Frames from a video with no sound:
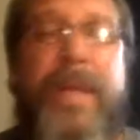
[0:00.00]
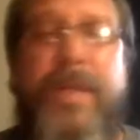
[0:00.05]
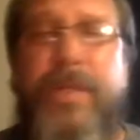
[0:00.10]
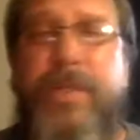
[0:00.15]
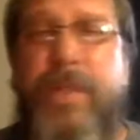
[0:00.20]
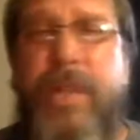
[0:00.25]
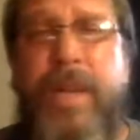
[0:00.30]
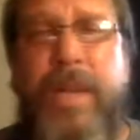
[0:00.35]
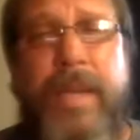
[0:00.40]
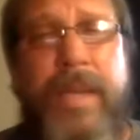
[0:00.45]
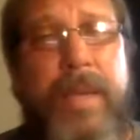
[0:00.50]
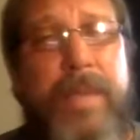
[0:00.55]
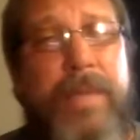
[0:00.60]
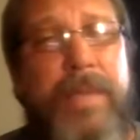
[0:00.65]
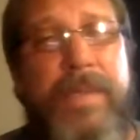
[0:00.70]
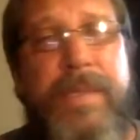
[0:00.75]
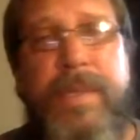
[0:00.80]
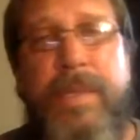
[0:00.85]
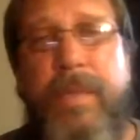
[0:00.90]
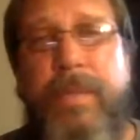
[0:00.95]
I just try to
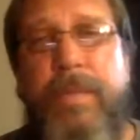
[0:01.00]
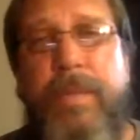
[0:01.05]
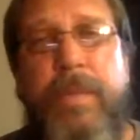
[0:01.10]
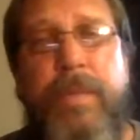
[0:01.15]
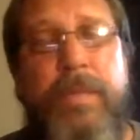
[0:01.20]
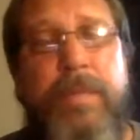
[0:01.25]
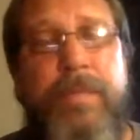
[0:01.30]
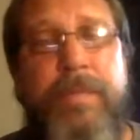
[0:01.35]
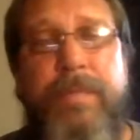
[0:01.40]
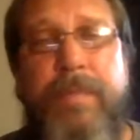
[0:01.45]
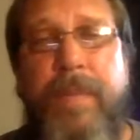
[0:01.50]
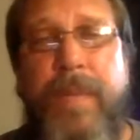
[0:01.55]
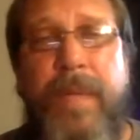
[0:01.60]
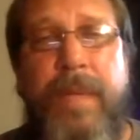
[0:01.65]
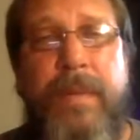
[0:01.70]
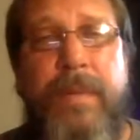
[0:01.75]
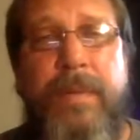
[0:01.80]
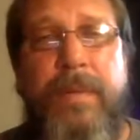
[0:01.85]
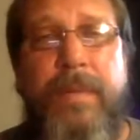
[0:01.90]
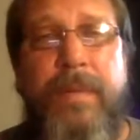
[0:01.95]
keep it simple,
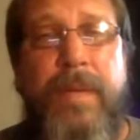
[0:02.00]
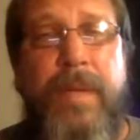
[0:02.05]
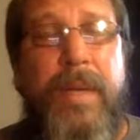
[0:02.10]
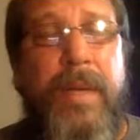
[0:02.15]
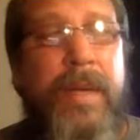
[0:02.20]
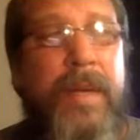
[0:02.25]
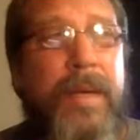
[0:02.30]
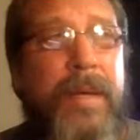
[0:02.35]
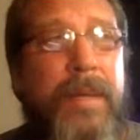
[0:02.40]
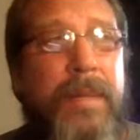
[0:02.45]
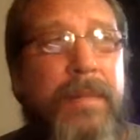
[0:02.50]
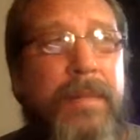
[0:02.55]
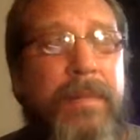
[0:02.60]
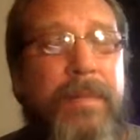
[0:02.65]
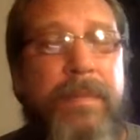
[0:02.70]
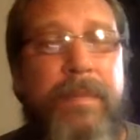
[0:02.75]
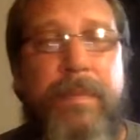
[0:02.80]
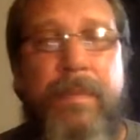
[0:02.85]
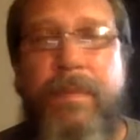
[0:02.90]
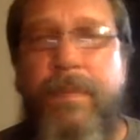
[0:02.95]
man. Uh,
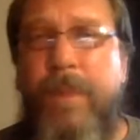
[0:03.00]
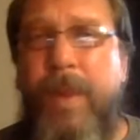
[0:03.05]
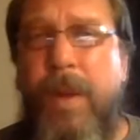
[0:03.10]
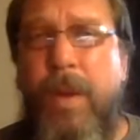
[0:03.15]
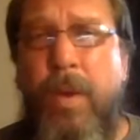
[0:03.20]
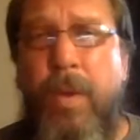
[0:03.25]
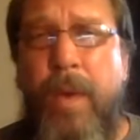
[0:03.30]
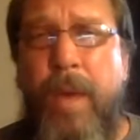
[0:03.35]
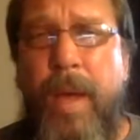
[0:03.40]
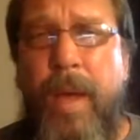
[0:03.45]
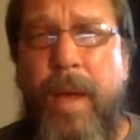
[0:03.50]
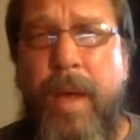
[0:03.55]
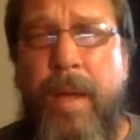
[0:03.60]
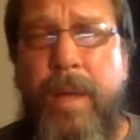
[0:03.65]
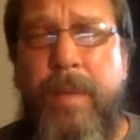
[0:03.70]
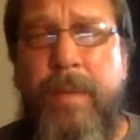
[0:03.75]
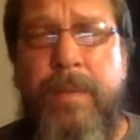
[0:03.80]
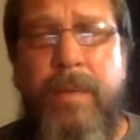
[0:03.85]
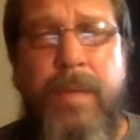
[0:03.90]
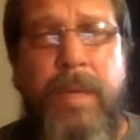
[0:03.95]
Ferro
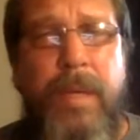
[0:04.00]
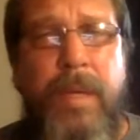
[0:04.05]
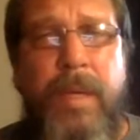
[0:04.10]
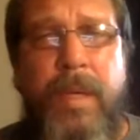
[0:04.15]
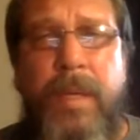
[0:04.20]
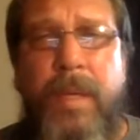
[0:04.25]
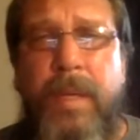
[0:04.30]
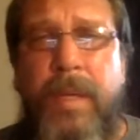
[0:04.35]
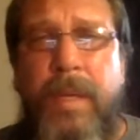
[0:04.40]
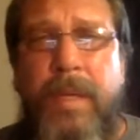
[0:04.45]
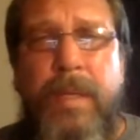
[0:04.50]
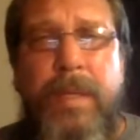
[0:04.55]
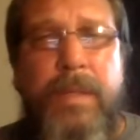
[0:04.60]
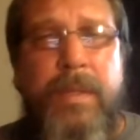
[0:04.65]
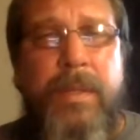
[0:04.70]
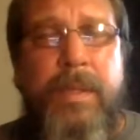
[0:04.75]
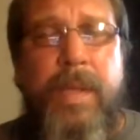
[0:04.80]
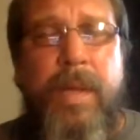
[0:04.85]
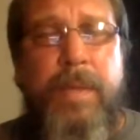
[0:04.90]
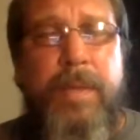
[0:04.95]
rod,
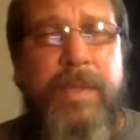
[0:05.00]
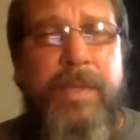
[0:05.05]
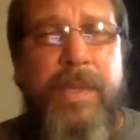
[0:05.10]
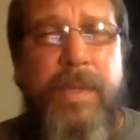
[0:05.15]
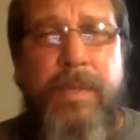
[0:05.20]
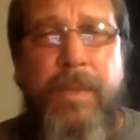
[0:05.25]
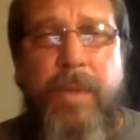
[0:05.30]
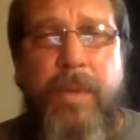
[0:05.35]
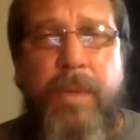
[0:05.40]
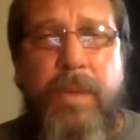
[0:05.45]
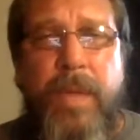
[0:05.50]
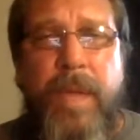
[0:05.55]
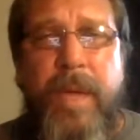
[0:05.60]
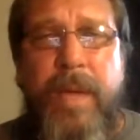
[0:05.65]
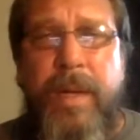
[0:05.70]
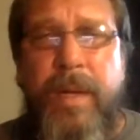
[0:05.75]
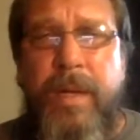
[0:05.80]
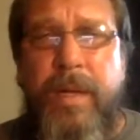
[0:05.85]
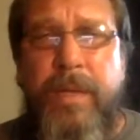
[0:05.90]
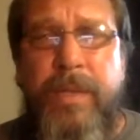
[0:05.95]
a couple Zippo
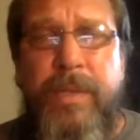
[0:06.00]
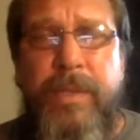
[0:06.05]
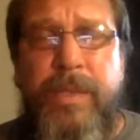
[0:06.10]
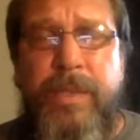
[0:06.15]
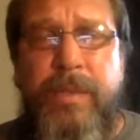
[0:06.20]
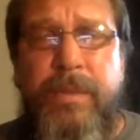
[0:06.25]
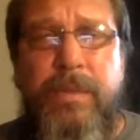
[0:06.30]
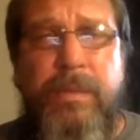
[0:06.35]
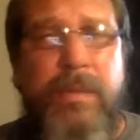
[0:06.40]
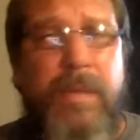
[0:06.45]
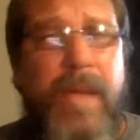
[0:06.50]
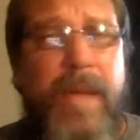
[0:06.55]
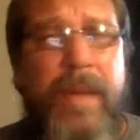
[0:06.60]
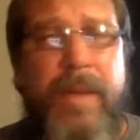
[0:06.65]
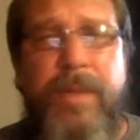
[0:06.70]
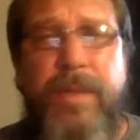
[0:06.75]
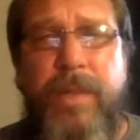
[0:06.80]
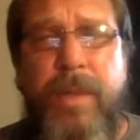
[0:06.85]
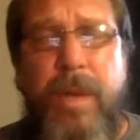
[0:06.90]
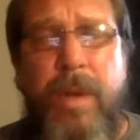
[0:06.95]
lighters.
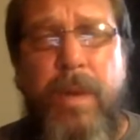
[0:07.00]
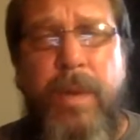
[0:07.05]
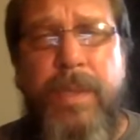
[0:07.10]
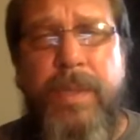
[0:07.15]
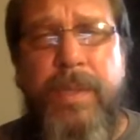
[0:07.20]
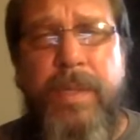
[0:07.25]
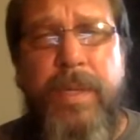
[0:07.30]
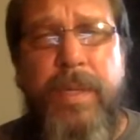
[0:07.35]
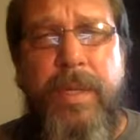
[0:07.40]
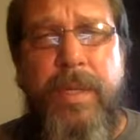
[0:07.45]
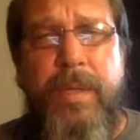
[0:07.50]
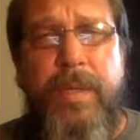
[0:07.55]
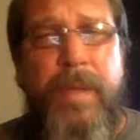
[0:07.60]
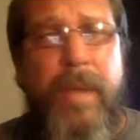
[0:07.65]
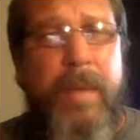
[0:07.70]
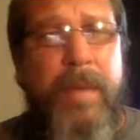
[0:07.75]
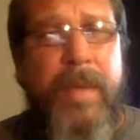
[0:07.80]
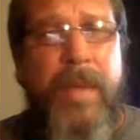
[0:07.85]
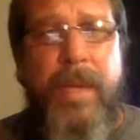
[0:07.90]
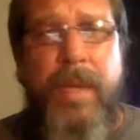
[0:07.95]
Lighters are always good.
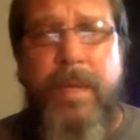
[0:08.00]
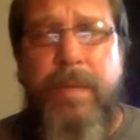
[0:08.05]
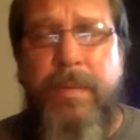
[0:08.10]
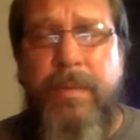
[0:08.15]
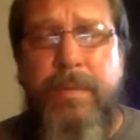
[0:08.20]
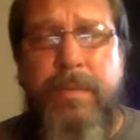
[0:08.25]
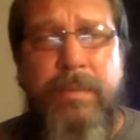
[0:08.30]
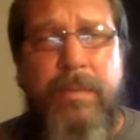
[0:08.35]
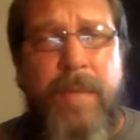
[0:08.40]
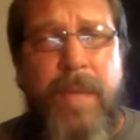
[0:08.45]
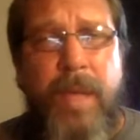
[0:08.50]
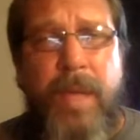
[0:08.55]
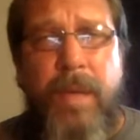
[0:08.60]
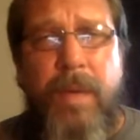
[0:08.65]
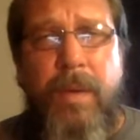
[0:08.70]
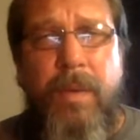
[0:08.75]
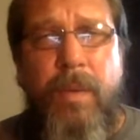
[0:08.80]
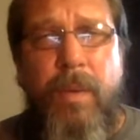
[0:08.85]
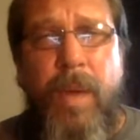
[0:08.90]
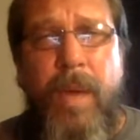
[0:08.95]
I mean,
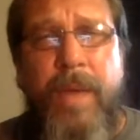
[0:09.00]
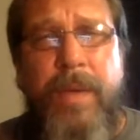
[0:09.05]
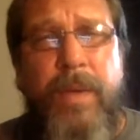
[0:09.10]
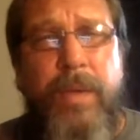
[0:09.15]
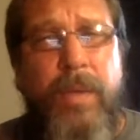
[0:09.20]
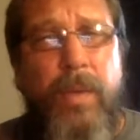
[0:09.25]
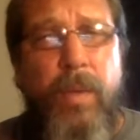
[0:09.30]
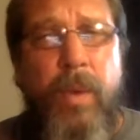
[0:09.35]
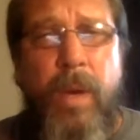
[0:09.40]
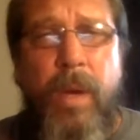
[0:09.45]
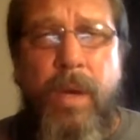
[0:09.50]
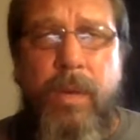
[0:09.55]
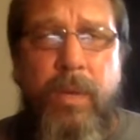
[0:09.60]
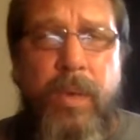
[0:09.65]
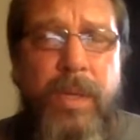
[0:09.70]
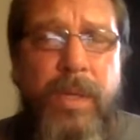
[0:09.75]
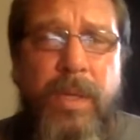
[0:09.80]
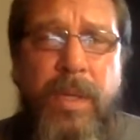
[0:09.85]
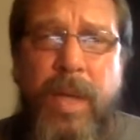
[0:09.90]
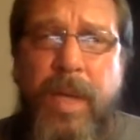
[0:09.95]
why do the work
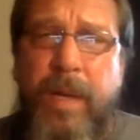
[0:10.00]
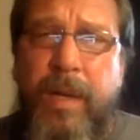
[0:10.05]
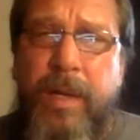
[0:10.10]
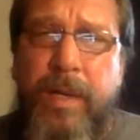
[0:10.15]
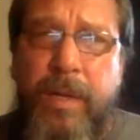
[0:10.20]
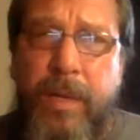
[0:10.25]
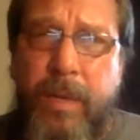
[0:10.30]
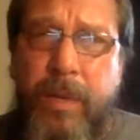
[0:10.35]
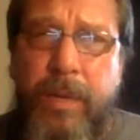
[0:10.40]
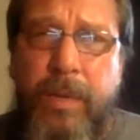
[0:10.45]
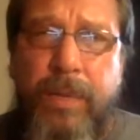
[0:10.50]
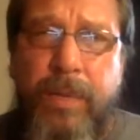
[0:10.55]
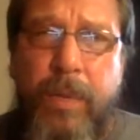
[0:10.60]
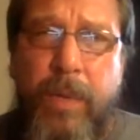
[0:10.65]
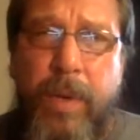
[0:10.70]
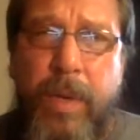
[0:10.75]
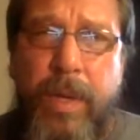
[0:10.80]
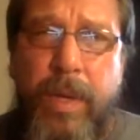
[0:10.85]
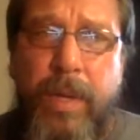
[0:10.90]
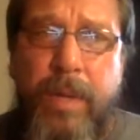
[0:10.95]
when the lighter can do it
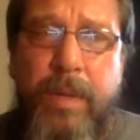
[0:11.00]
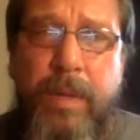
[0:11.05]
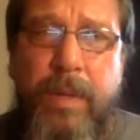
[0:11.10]
for you?